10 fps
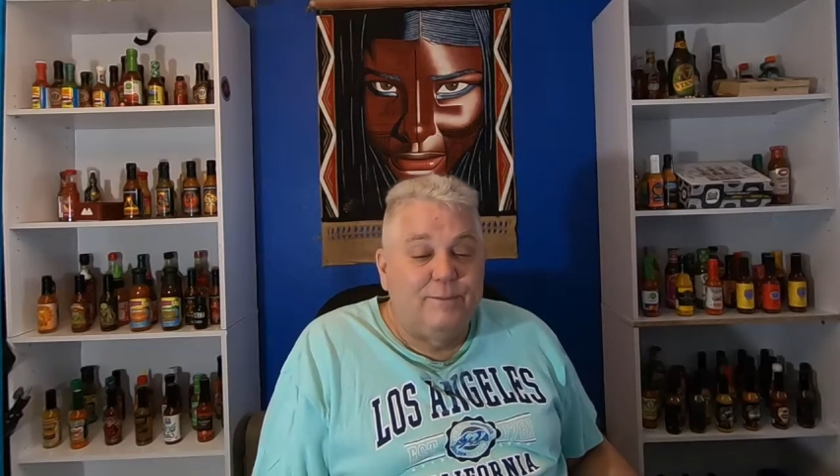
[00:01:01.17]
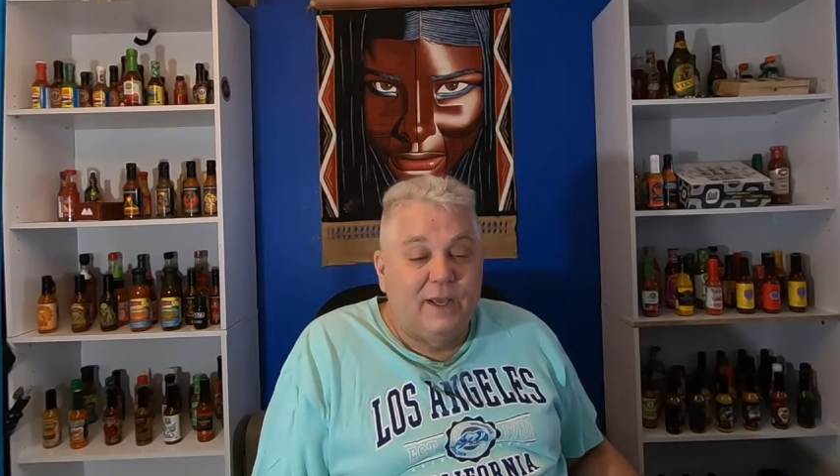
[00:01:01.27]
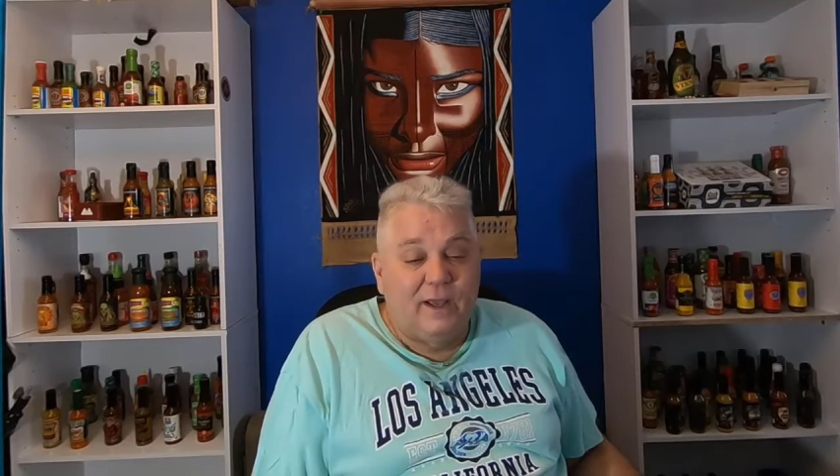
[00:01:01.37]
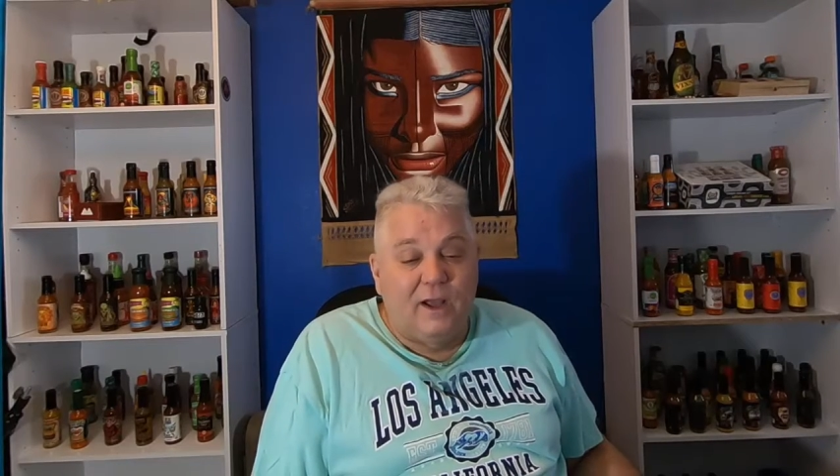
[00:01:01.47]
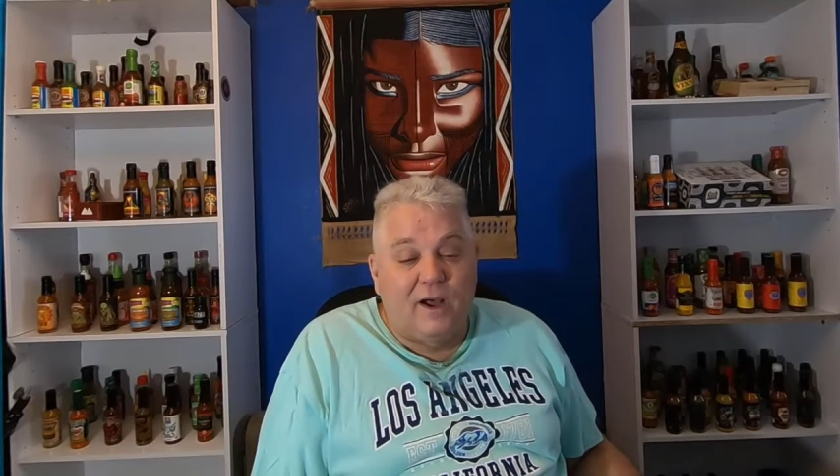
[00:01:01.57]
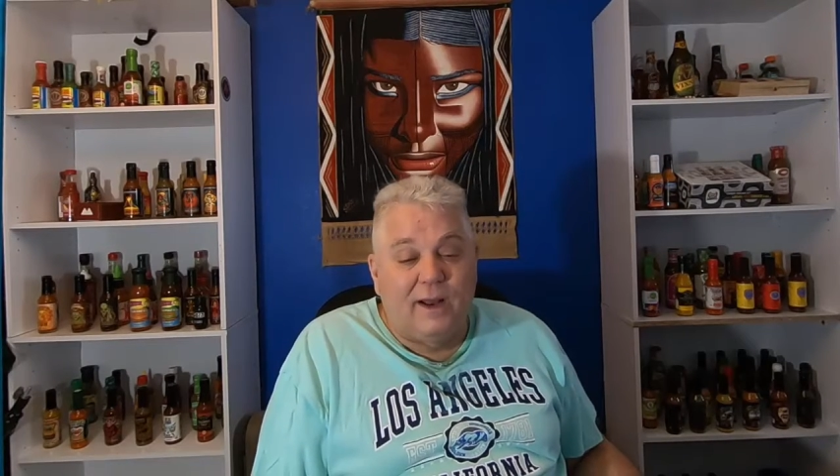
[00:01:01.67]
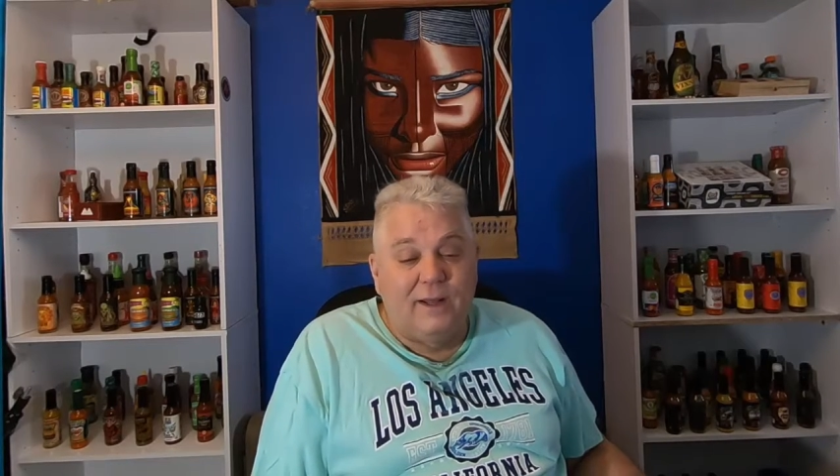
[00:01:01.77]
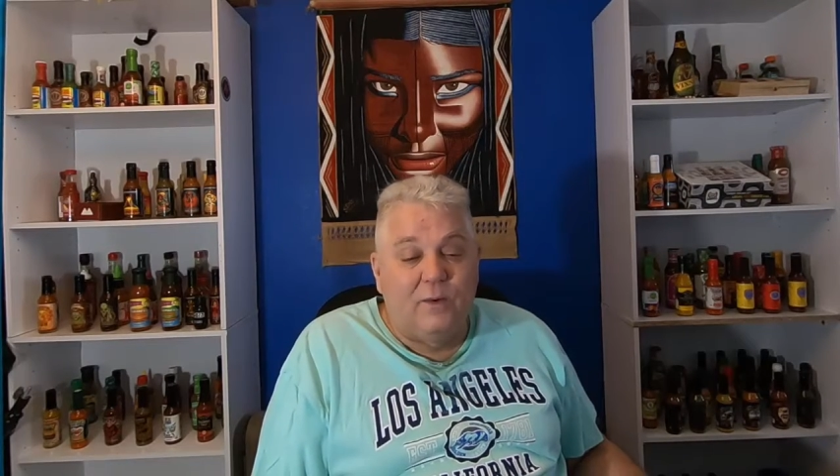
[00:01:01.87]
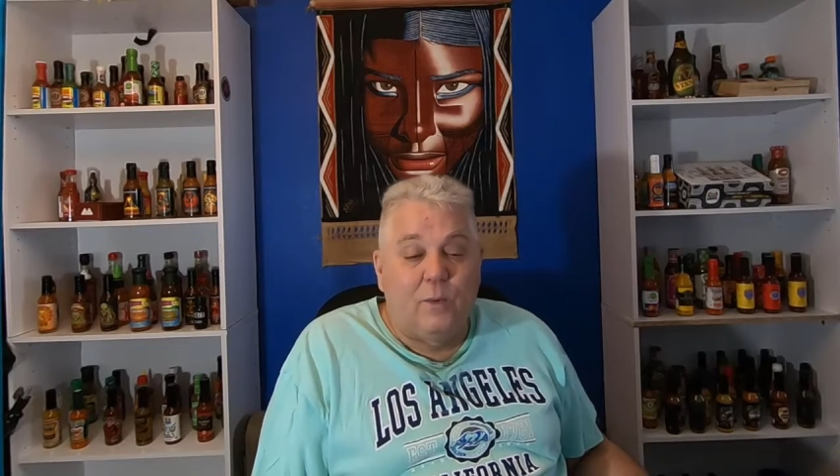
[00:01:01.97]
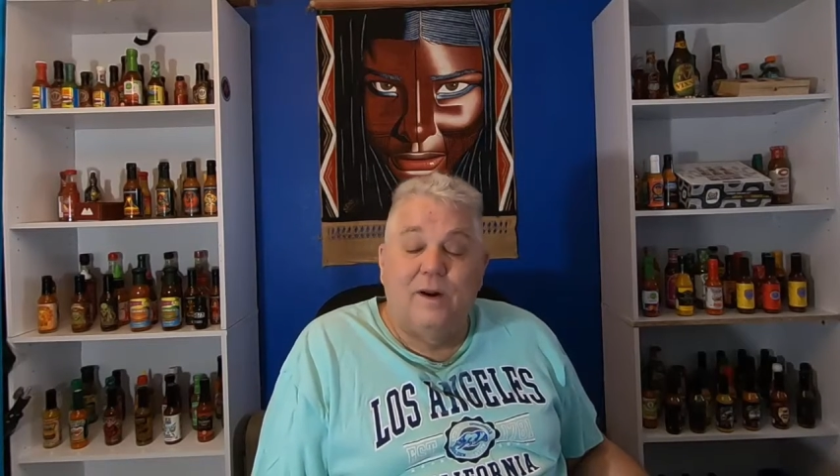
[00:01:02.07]
picking on
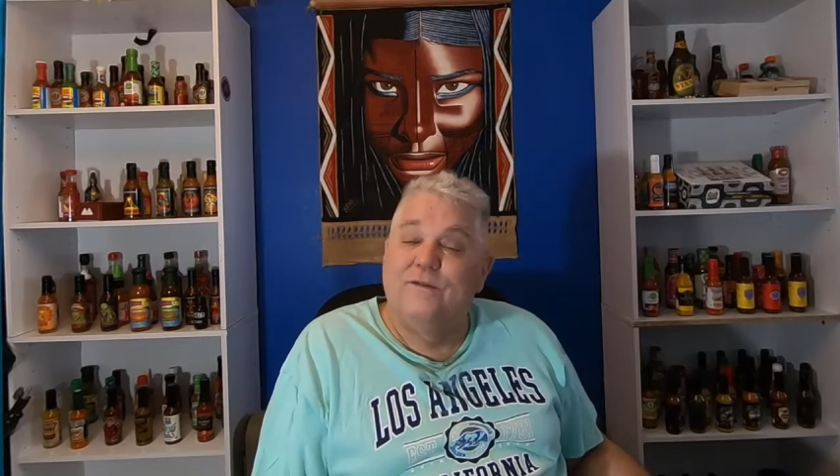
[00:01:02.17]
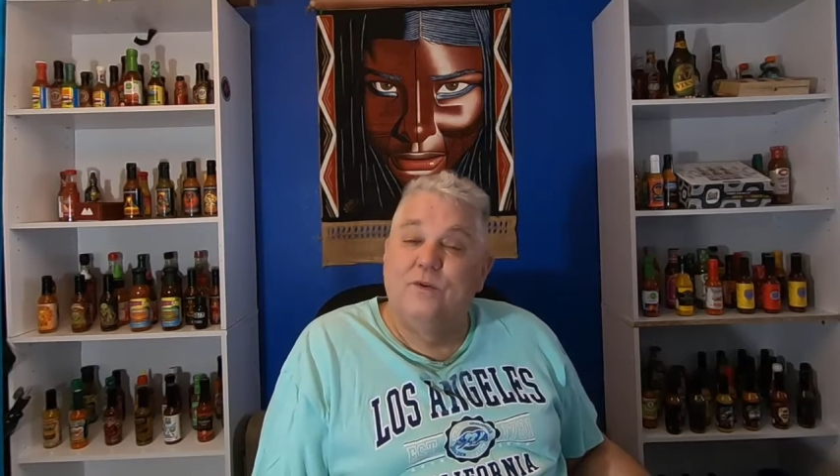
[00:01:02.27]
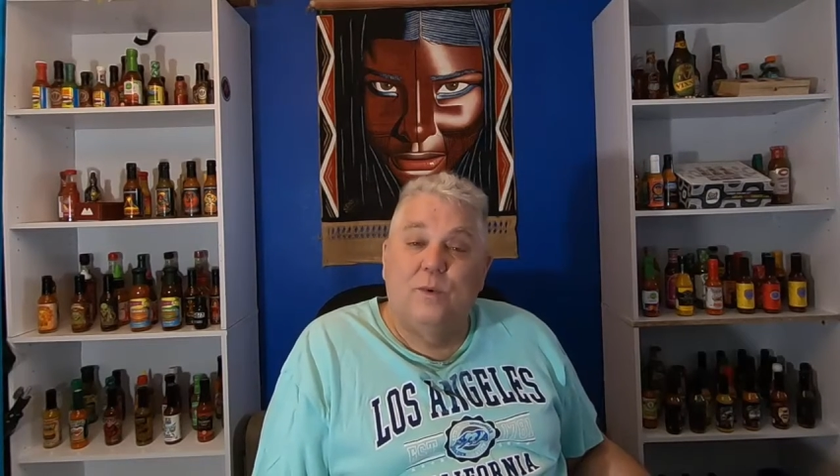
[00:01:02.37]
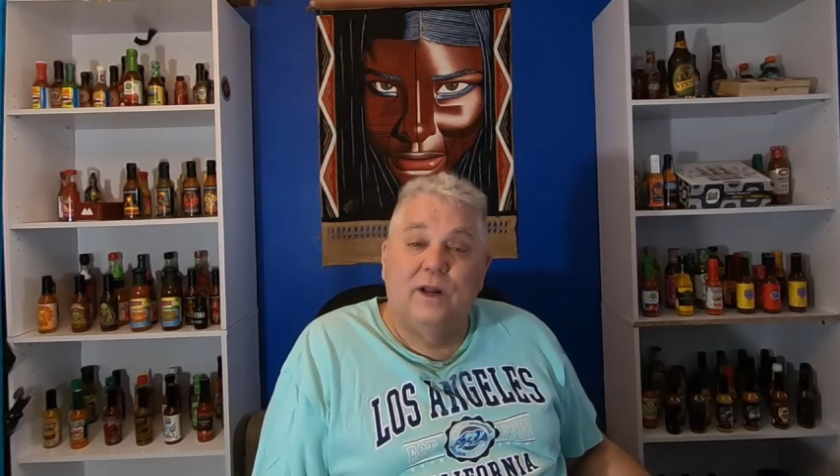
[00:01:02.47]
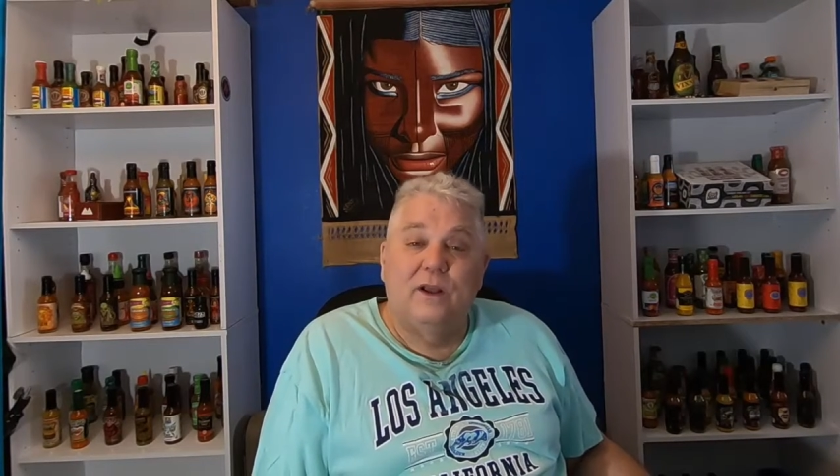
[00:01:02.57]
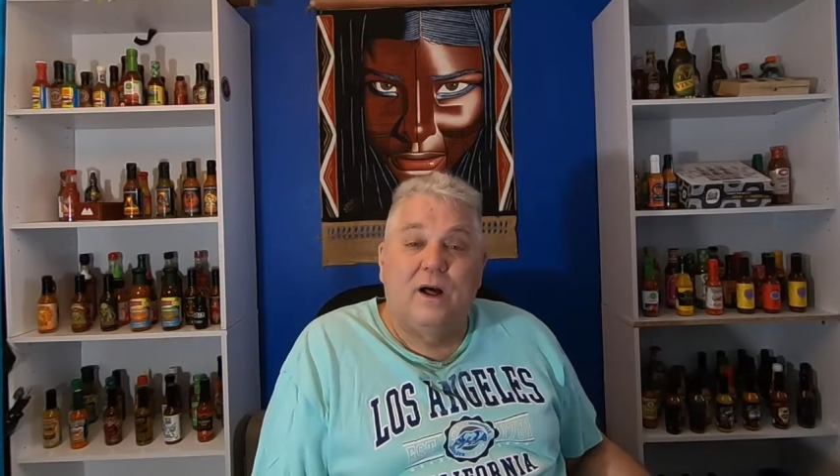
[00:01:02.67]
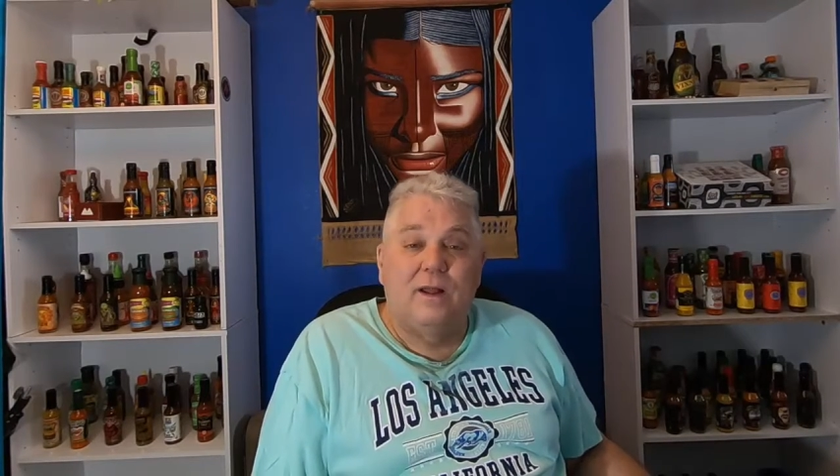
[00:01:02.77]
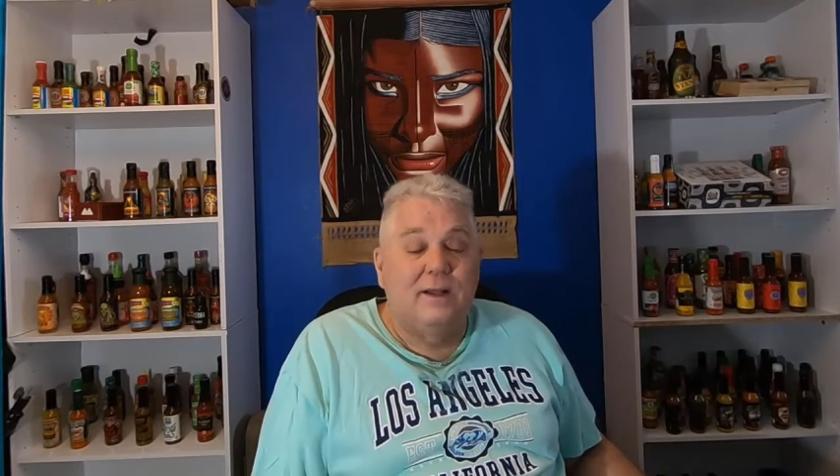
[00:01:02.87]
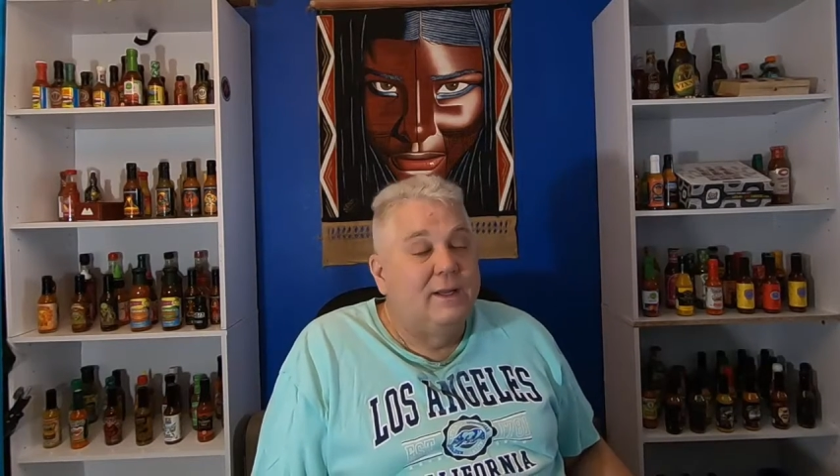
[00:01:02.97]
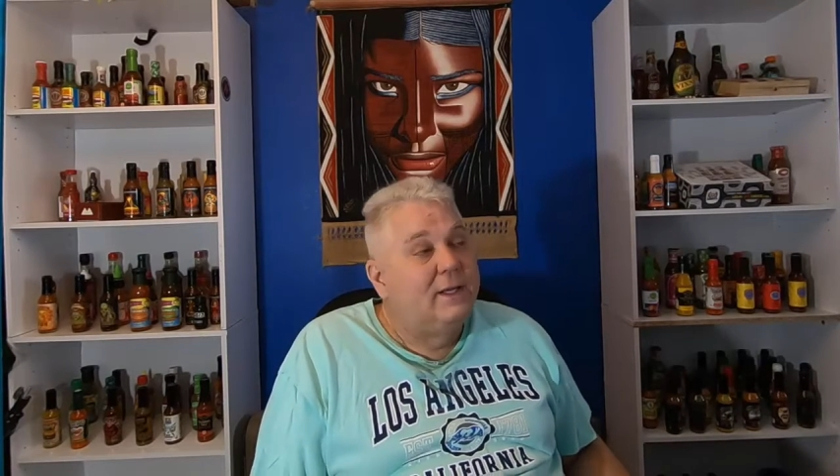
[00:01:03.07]
it, or whatever you want to
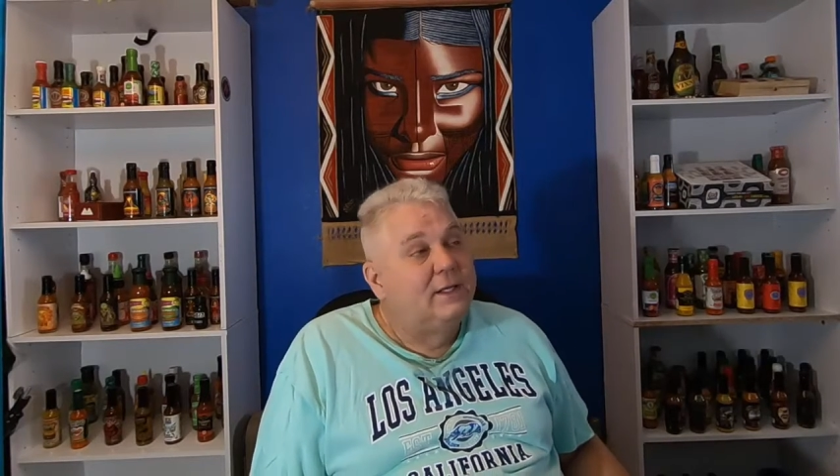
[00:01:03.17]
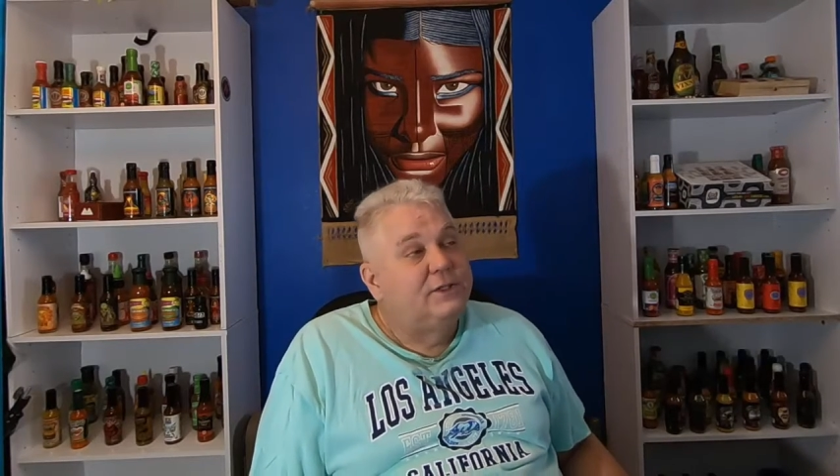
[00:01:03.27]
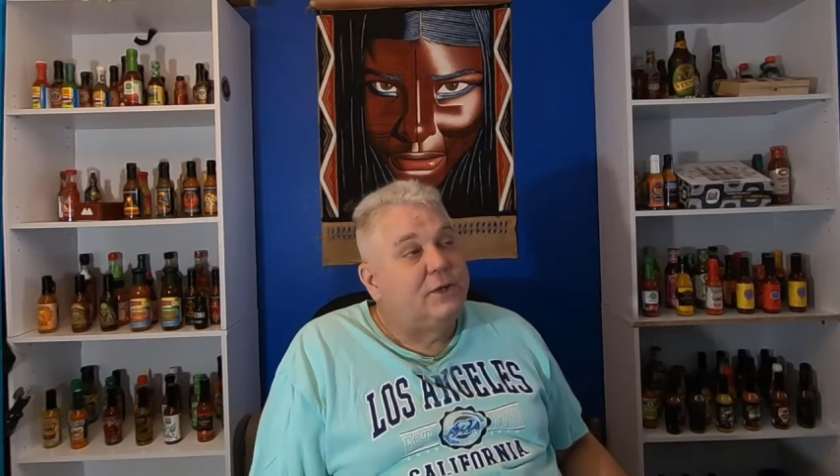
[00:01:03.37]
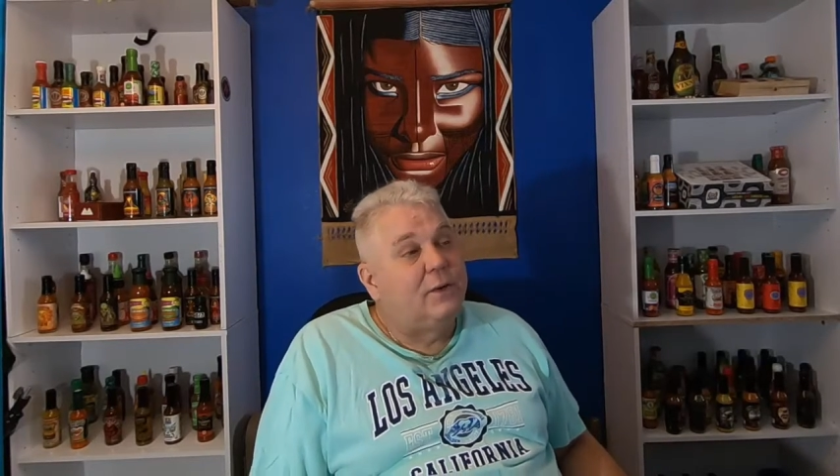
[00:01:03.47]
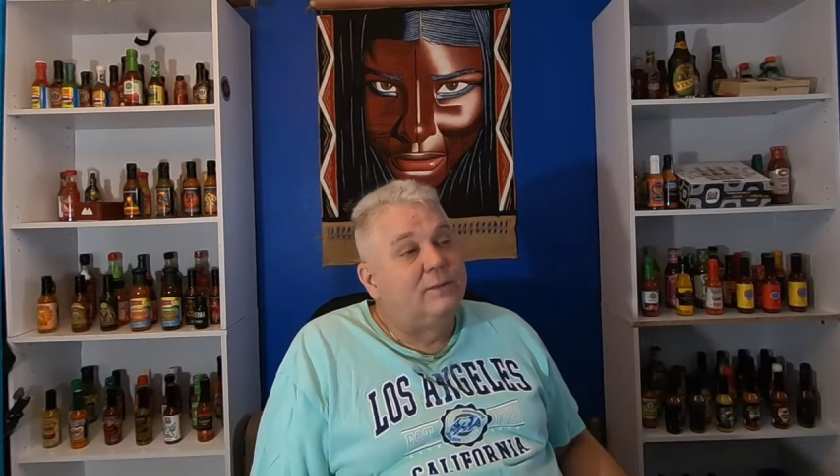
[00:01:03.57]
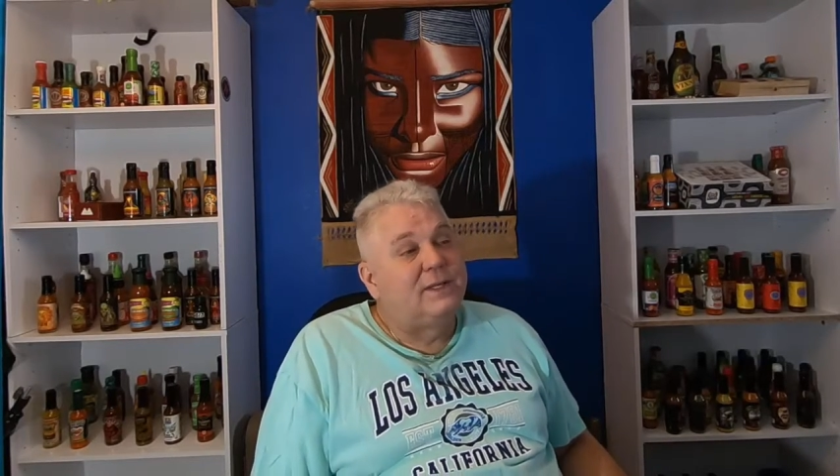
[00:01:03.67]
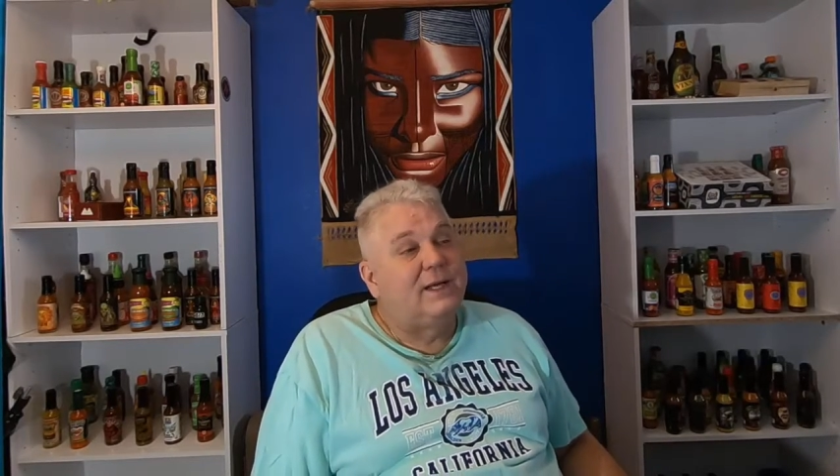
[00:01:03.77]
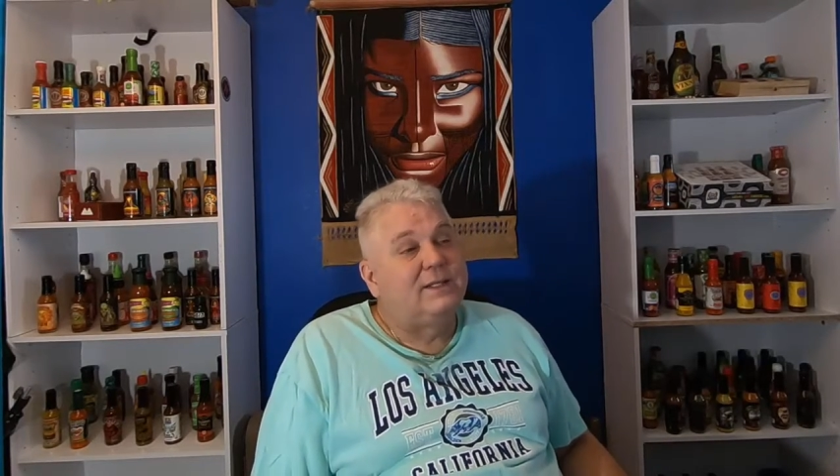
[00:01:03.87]
call it. So it was